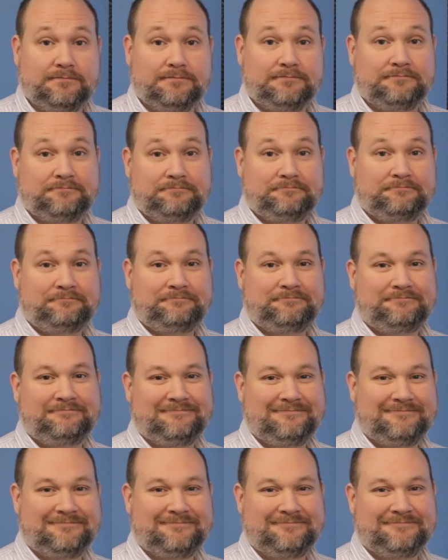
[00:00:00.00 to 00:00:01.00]

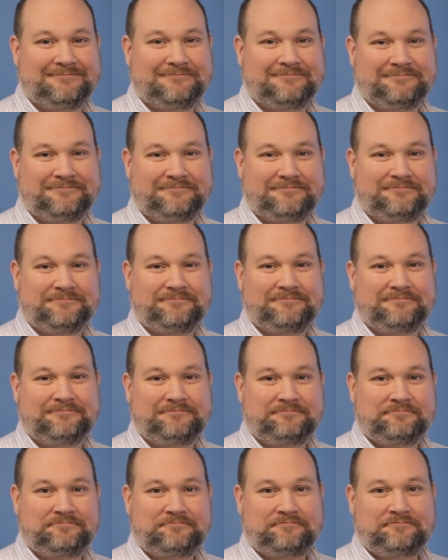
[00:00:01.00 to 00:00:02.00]

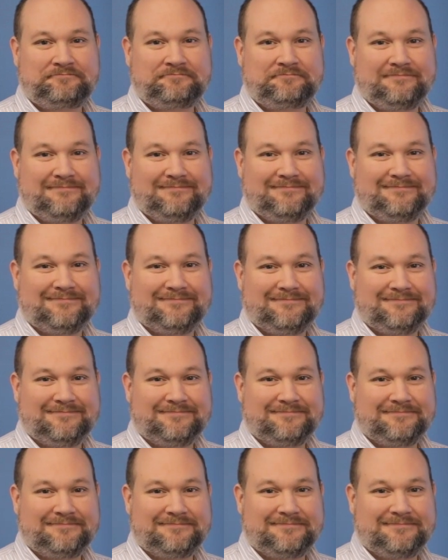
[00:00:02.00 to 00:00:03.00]

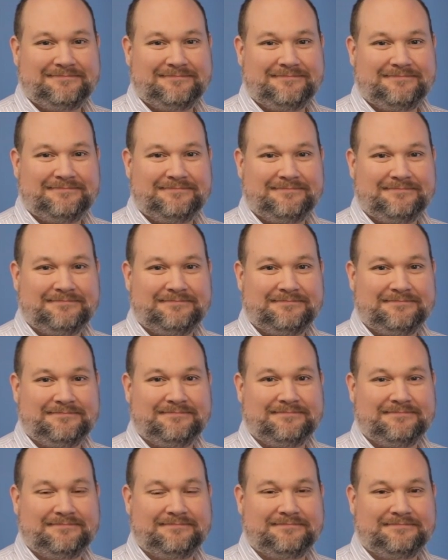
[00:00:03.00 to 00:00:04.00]

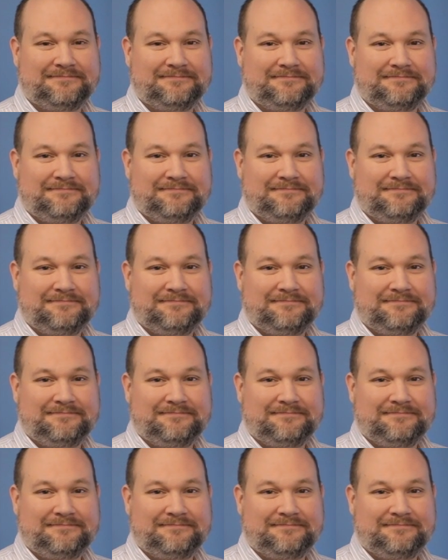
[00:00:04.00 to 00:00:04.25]
No words are spoken by the person on screen.